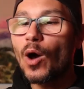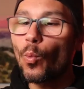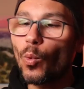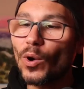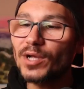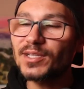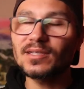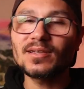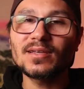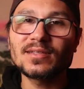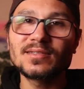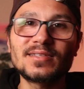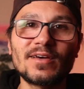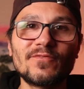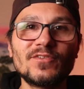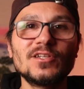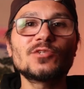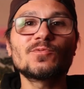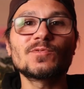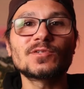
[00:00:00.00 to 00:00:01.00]
what
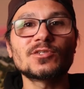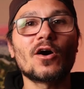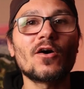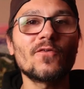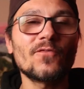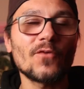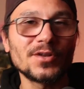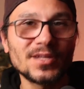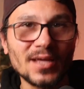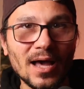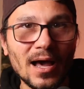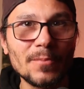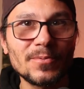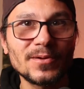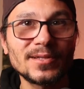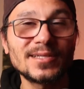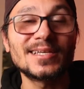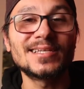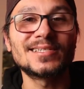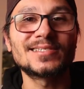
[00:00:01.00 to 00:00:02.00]
DaVinci Resolve on the
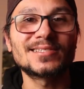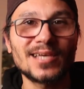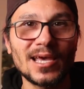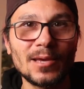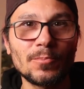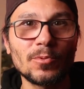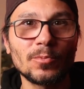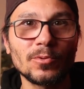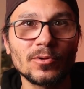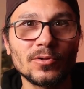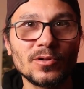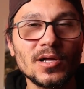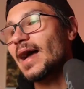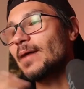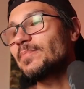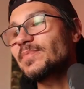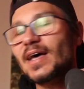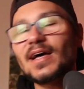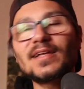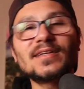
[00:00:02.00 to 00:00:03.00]
iPad is capable.
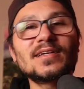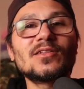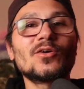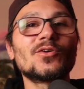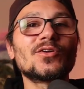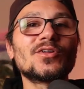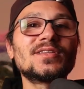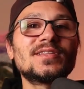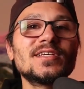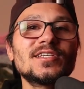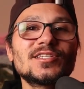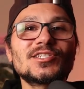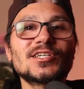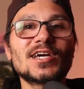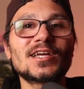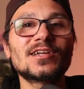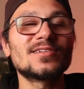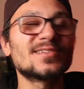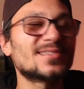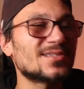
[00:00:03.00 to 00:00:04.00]
I'm Daniel, and on this
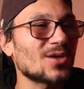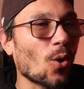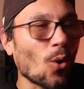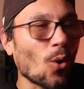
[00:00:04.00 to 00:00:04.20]
channel, it's